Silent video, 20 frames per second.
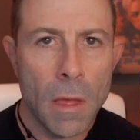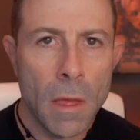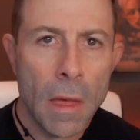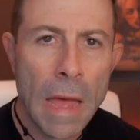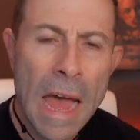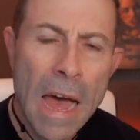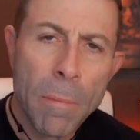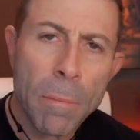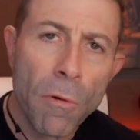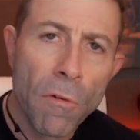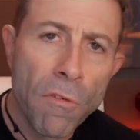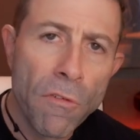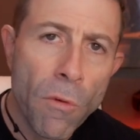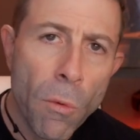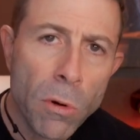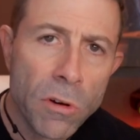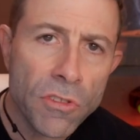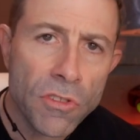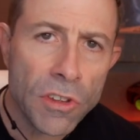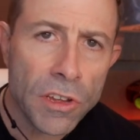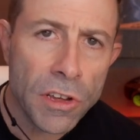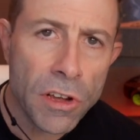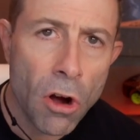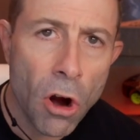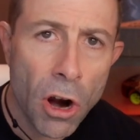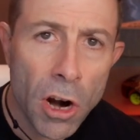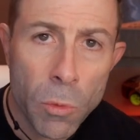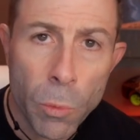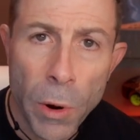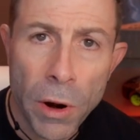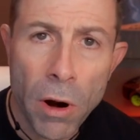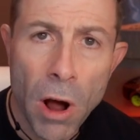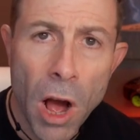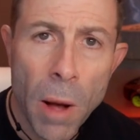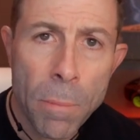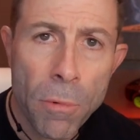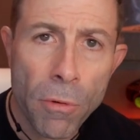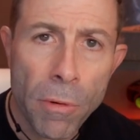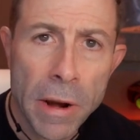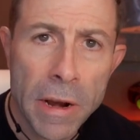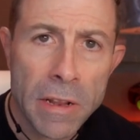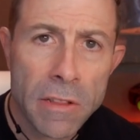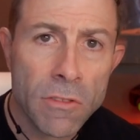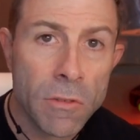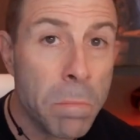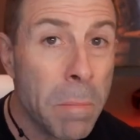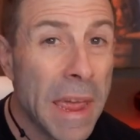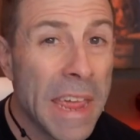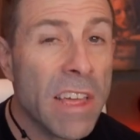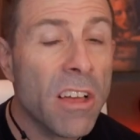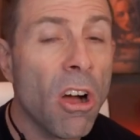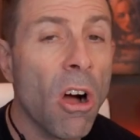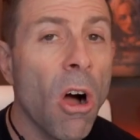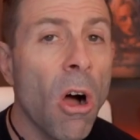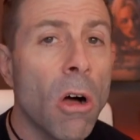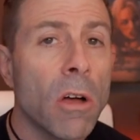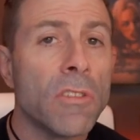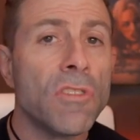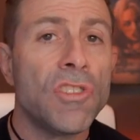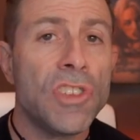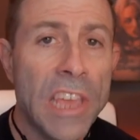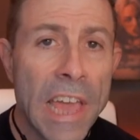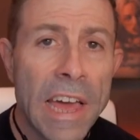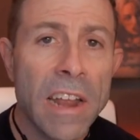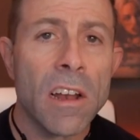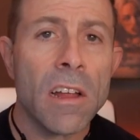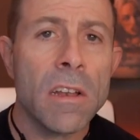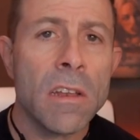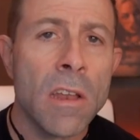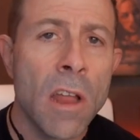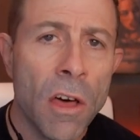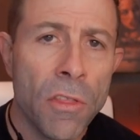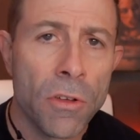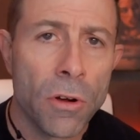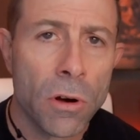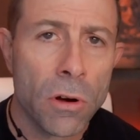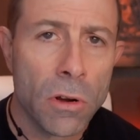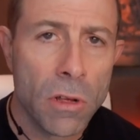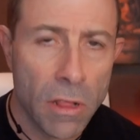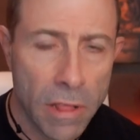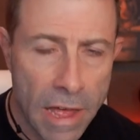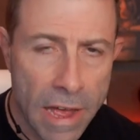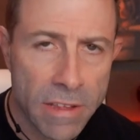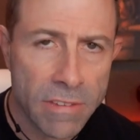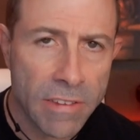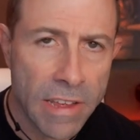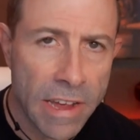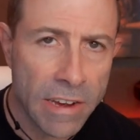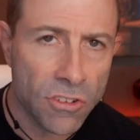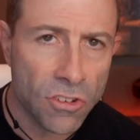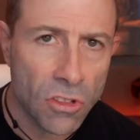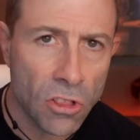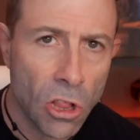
Apple forcing hardware upgrades may cause yet another class action